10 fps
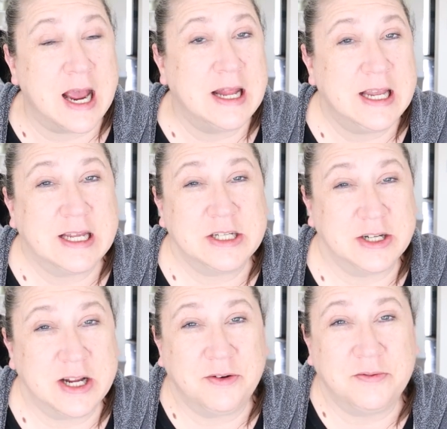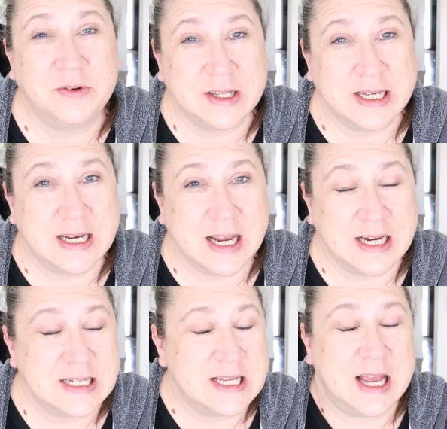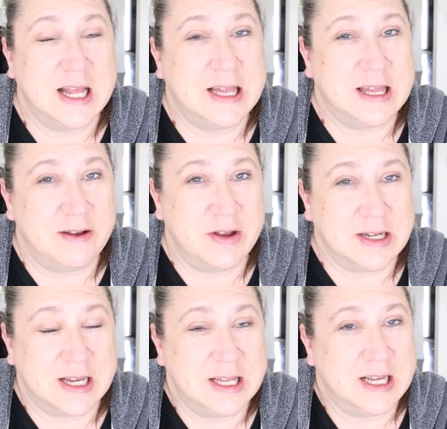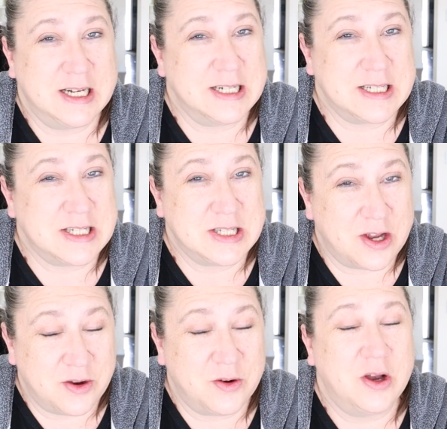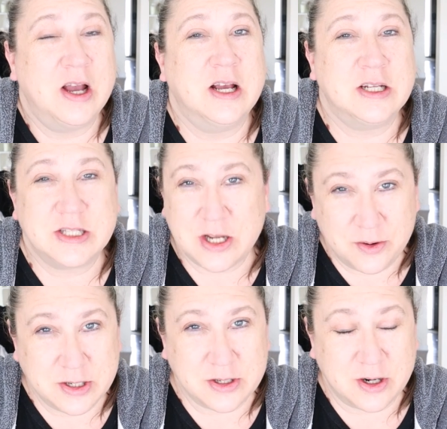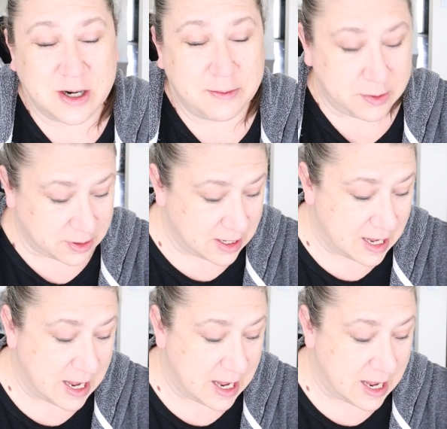I think it turned out really nice. I love it. I think it is so, so adorable.